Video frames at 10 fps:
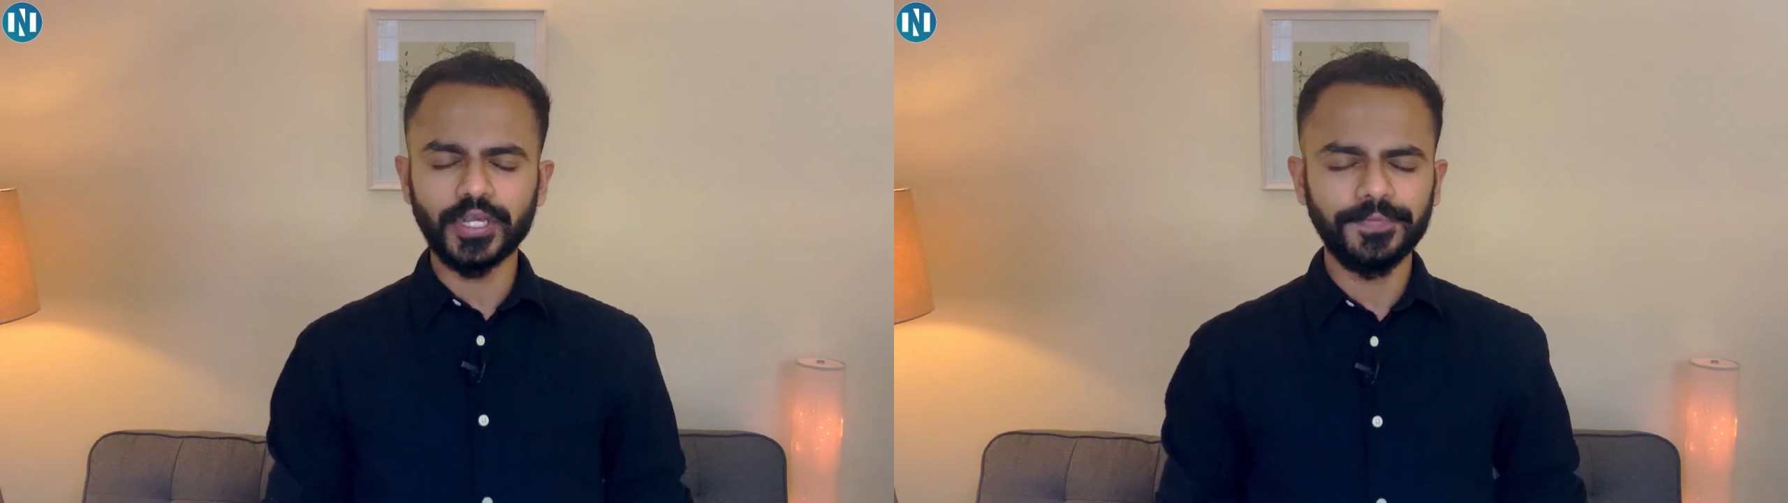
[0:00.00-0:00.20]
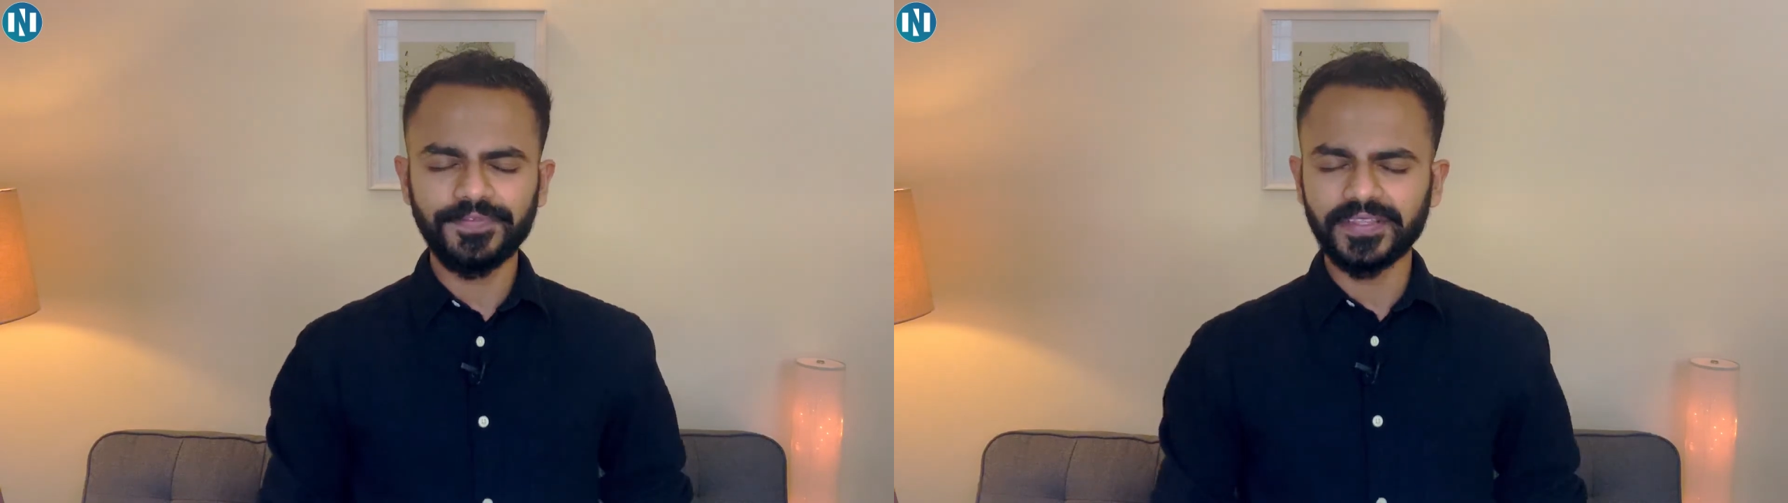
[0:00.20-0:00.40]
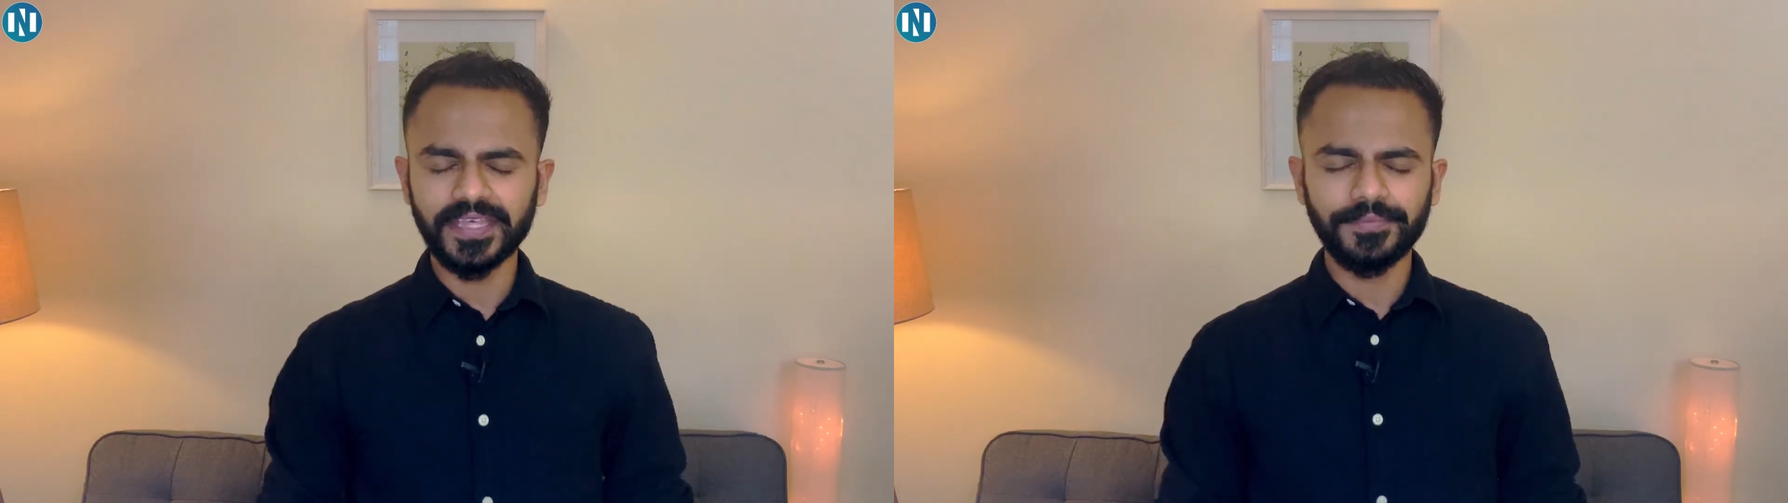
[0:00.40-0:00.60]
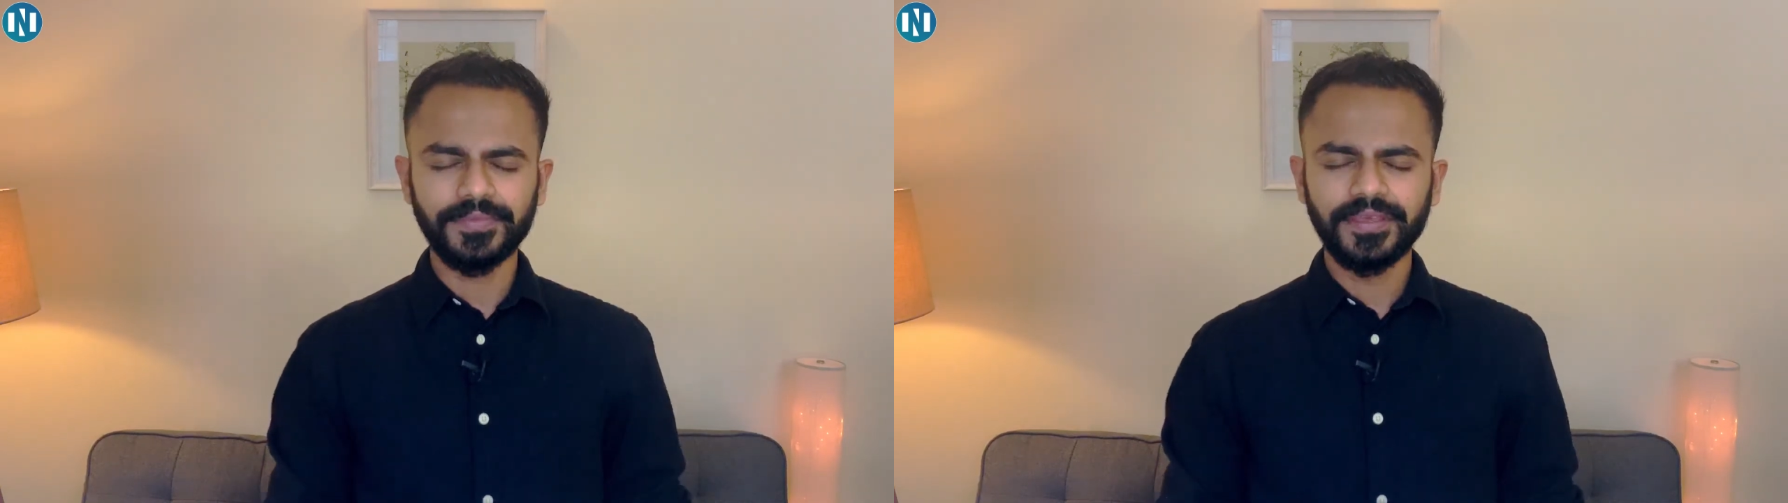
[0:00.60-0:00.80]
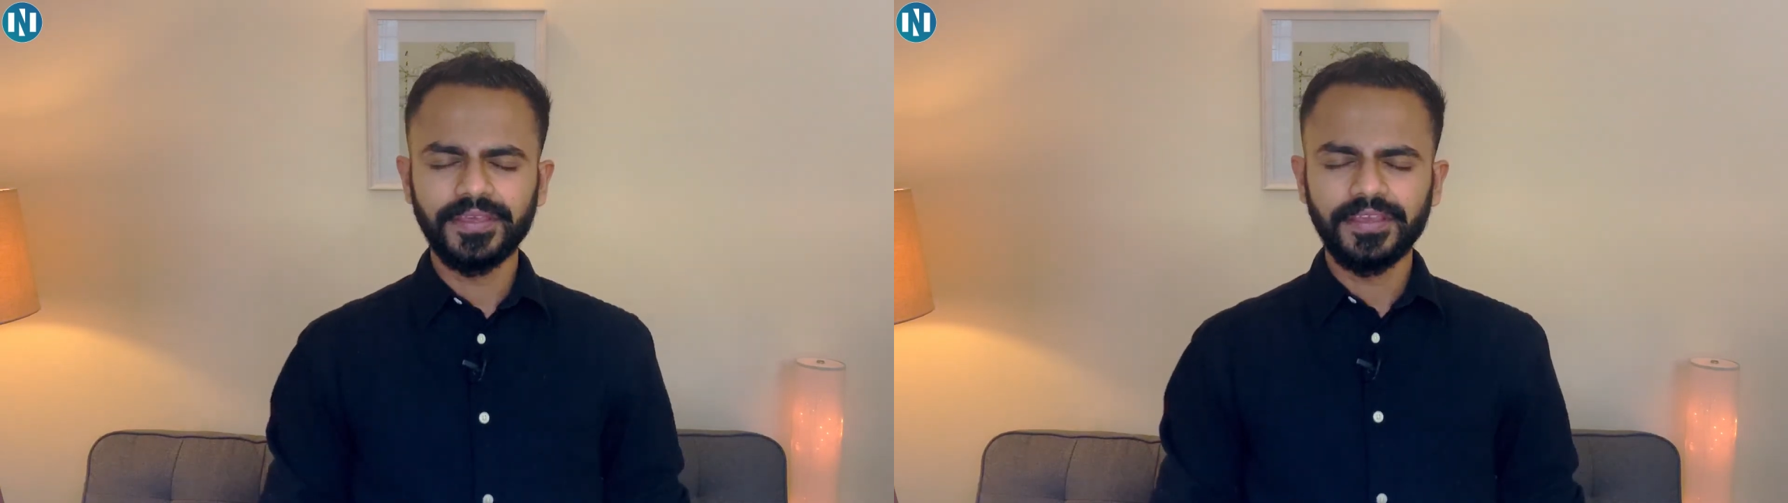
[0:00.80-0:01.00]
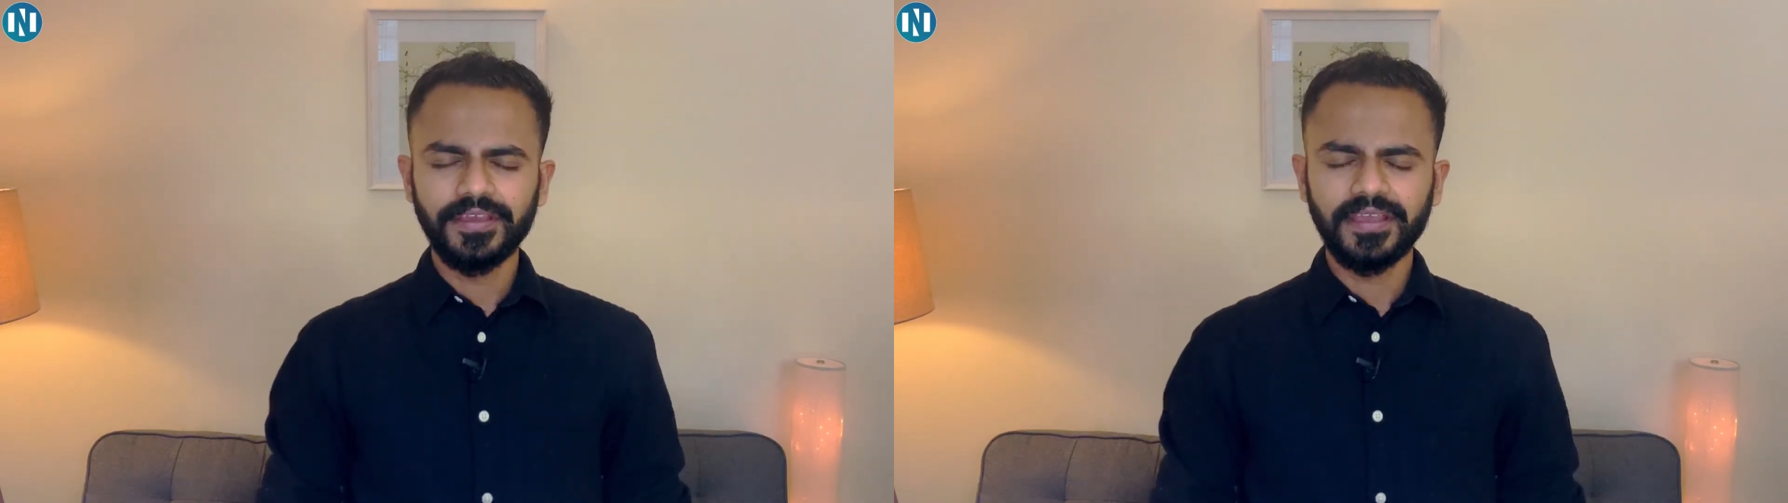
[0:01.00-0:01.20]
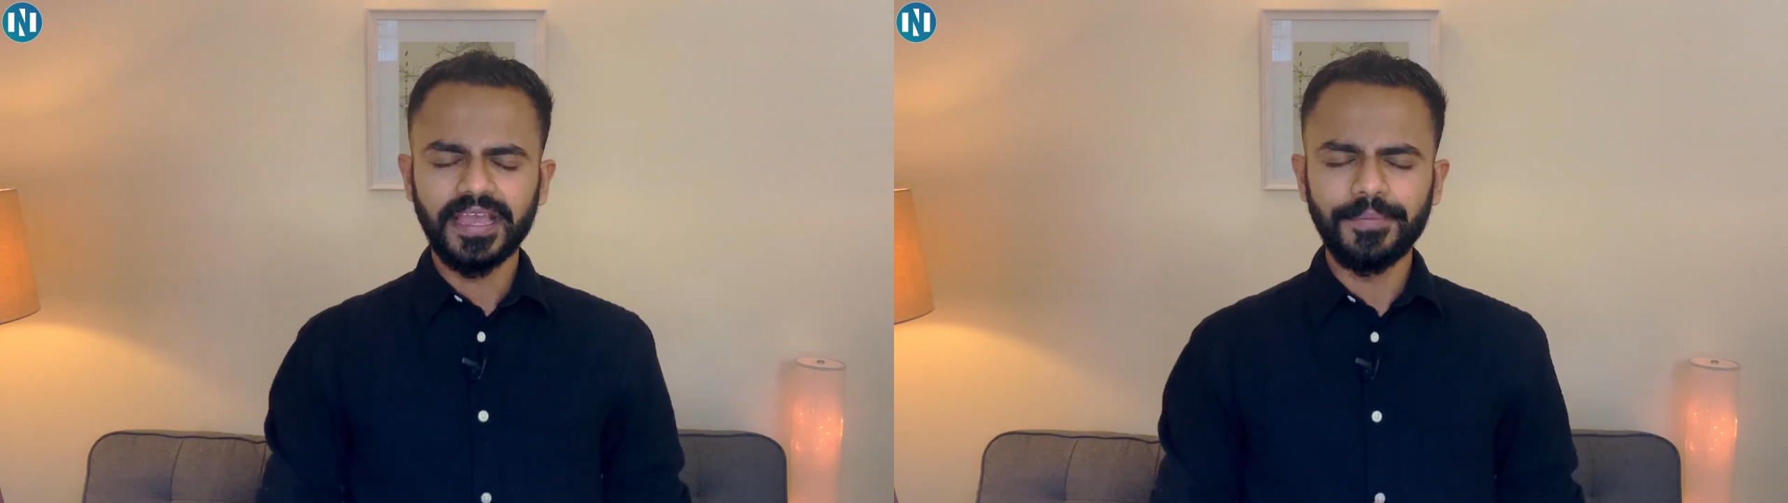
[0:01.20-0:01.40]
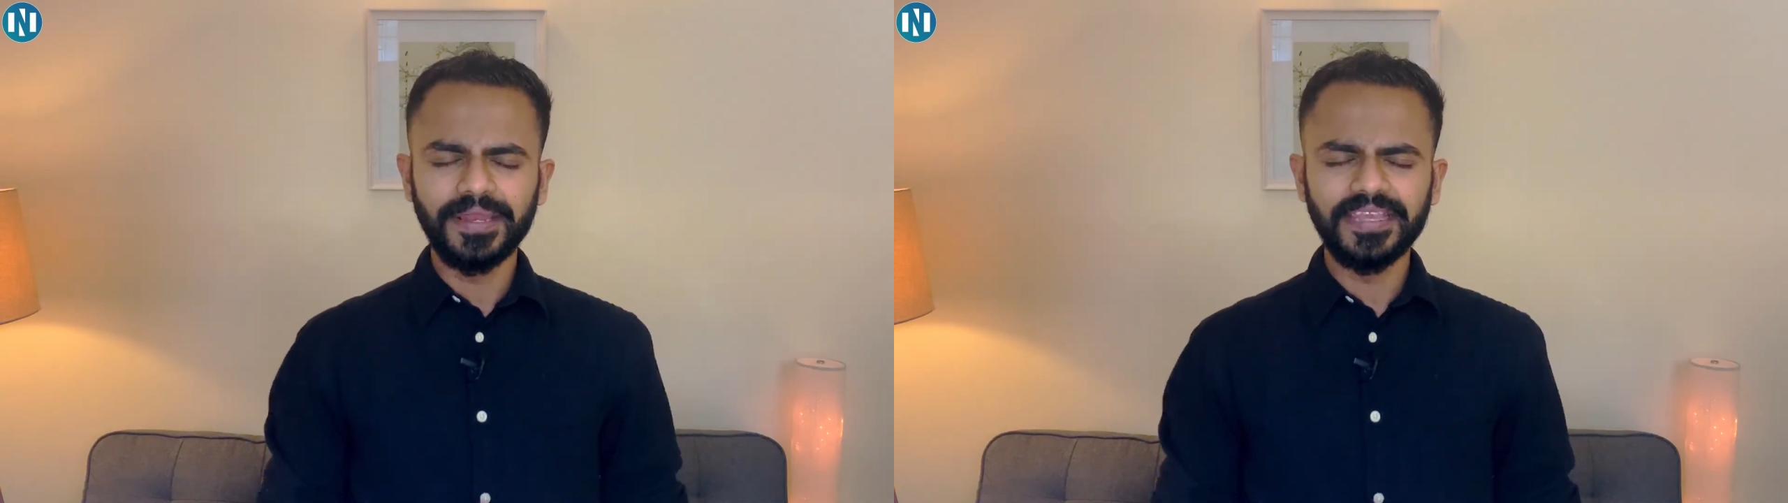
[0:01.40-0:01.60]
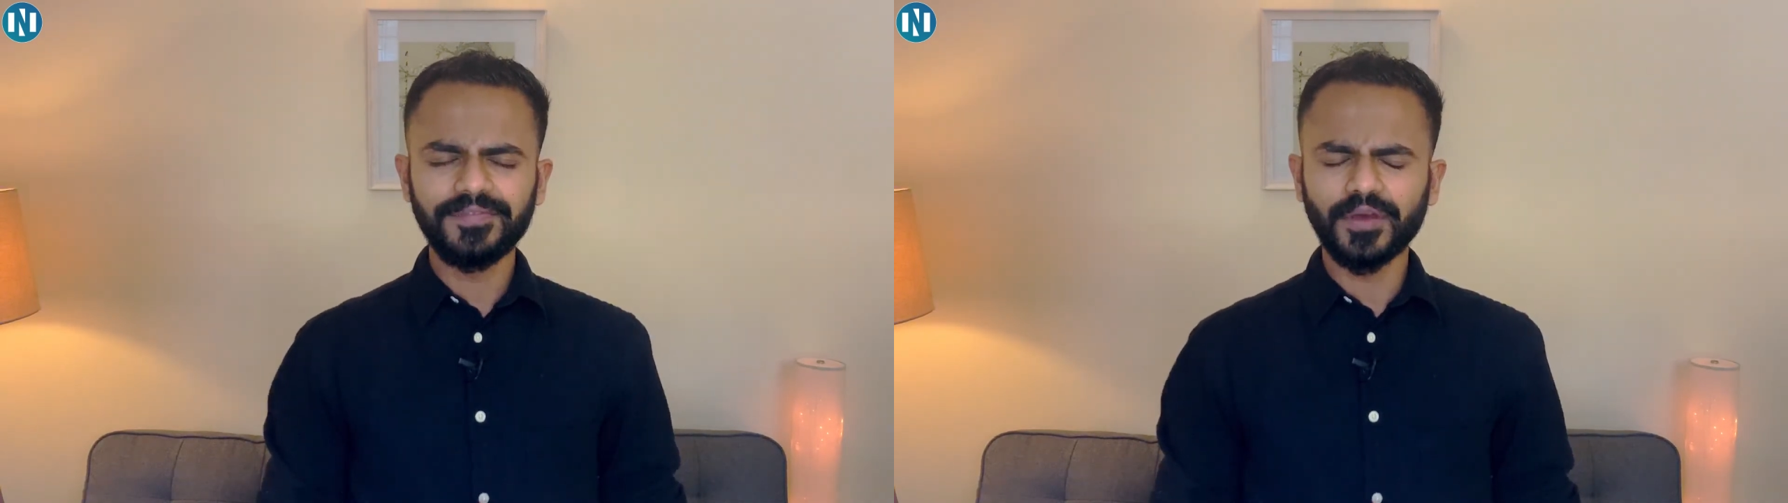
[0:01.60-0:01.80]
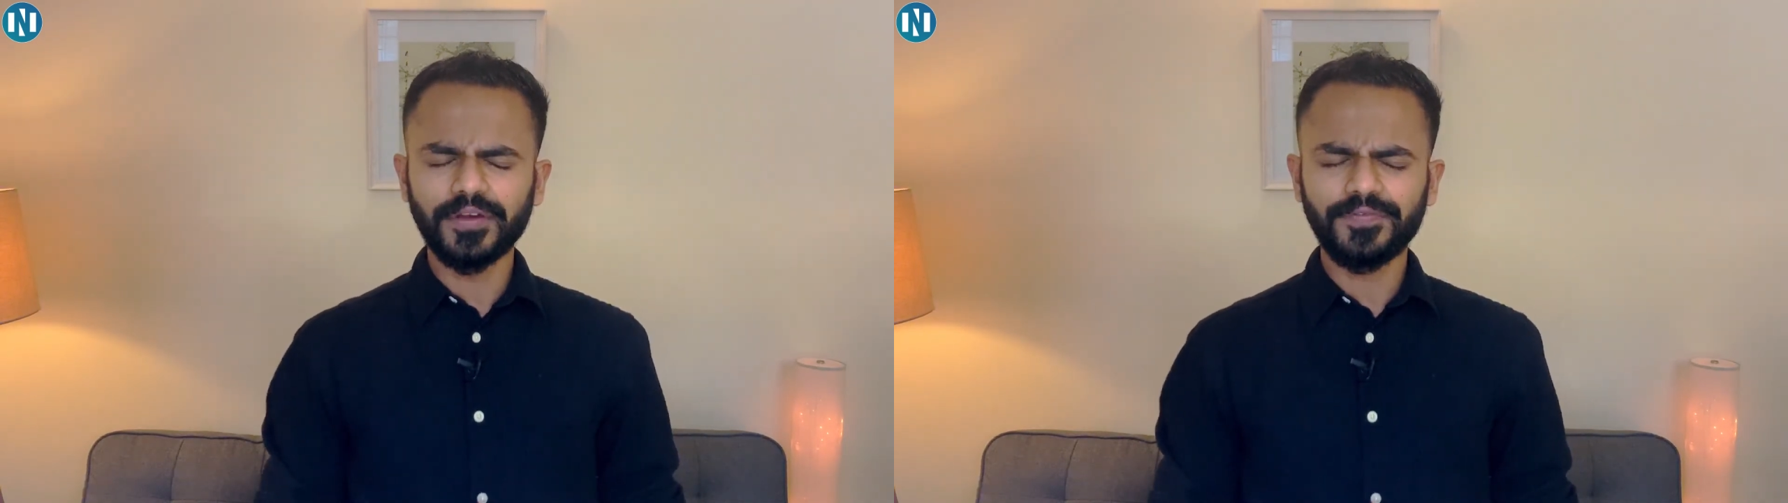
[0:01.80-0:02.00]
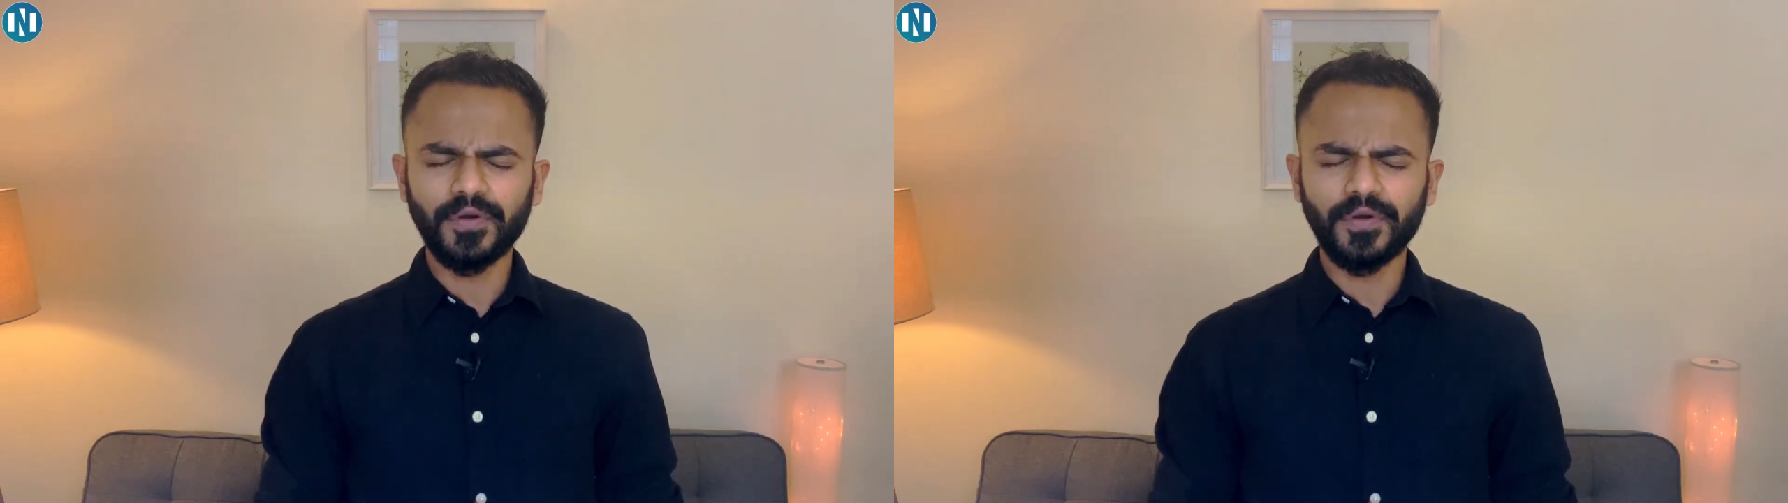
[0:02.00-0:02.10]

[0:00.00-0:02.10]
job for them. I believe, Lord,